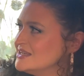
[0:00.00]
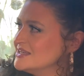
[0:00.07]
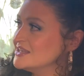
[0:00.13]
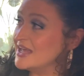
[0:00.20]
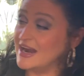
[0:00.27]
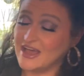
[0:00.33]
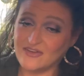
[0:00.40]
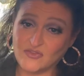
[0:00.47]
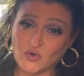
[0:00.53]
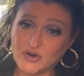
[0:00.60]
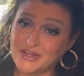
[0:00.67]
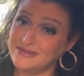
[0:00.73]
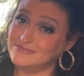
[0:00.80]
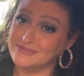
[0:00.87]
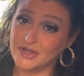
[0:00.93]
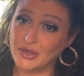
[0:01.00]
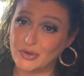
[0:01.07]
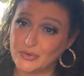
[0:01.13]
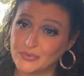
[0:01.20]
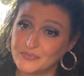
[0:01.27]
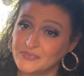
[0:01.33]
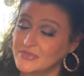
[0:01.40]
Can I afford it?
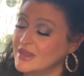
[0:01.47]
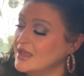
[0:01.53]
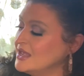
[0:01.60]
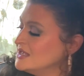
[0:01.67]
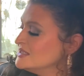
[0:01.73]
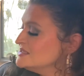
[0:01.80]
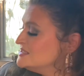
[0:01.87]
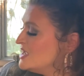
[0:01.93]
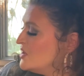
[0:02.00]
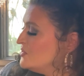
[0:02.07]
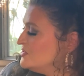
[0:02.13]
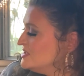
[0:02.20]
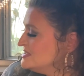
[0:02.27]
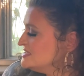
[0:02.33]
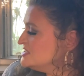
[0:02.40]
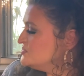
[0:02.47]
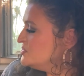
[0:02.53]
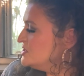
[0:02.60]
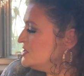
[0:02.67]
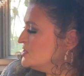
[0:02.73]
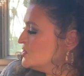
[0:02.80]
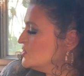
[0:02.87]
No. So this is
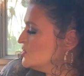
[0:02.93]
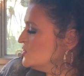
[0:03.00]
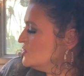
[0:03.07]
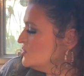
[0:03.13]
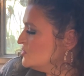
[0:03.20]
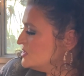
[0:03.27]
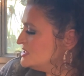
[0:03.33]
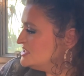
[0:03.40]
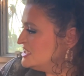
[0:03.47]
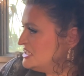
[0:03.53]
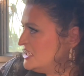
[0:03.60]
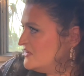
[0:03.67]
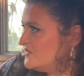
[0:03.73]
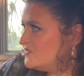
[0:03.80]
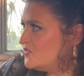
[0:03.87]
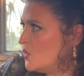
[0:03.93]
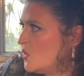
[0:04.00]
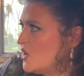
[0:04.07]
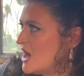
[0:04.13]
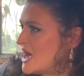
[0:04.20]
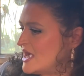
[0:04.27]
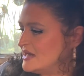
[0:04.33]
pretty cool. We did get
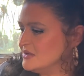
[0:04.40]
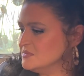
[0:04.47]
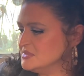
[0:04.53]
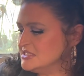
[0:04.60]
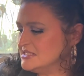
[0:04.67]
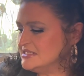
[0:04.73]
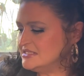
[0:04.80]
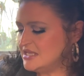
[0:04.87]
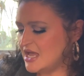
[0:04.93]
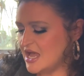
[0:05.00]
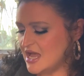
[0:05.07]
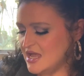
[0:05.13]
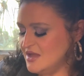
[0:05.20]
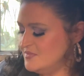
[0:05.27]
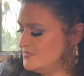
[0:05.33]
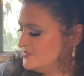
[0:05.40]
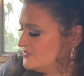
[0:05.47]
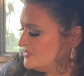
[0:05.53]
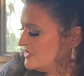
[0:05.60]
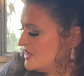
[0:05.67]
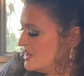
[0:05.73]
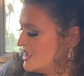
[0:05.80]
four items this time.
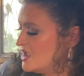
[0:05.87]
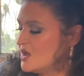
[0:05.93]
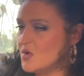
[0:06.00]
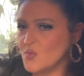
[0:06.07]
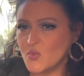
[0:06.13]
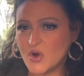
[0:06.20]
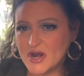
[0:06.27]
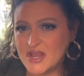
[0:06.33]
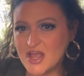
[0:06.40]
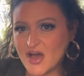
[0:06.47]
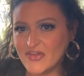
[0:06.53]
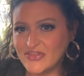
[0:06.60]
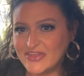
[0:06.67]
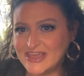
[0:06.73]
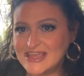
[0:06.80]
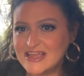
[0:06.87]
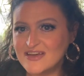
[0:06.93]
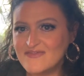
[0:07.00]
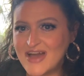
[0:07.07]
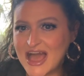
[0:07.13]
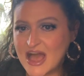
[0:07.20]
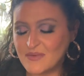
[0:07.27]
What do y'all think
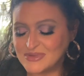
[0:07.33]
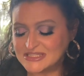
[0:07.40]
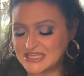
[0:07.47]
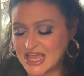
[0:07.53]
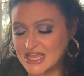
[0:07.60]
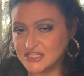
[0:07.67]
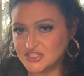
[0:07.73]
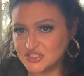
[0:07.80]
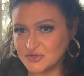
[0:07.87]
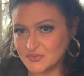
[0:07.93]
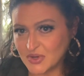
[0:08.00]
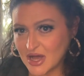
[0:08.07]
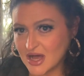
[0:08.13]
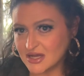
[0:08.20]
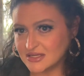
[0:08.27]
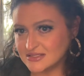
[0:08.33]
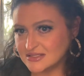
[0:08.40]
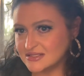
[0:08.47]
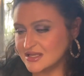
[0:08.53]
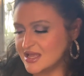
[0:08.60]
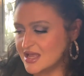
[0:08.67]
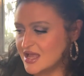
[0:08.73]
of Habitation
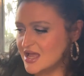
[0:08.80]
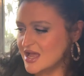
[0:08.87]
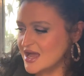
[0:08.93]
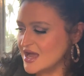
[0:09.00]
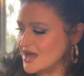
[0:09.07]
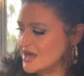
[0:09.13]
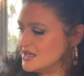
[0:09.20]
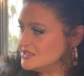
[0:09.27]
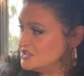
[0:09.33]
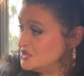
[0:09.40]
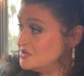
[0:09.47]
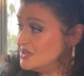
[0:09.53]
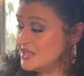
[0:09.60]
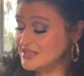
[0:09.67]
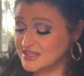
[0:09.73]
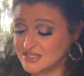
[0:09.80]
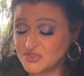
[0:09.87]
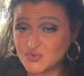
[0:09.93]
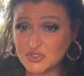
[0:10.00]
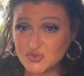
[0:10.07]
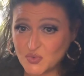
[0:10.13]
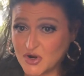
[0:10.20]
Box? Uh, do you think this
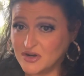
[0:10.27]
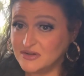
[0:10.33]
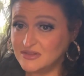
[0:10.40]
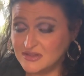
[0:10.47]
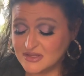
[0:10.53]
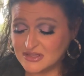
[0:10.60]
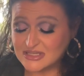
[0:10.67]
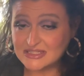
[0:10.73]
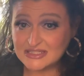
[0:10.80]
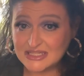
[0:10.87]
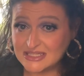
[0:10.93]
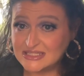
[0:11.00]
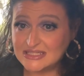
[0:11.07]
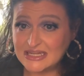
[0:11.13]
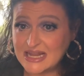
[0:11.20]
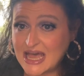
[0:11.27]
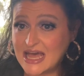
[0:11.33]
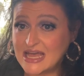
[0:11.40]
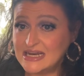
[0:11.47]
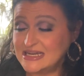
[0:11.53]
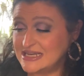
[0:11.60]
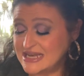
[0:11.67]
was worth the
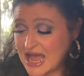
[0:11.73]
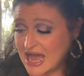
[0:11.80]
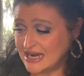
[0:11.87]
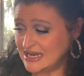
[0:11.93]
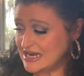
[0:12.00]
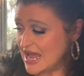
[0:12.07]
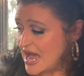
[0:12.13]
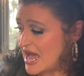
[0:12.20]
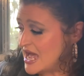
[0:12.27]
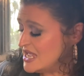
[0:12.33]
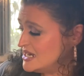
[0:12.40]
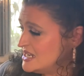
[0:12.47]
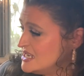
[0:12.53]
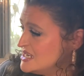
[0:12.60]
$69.99?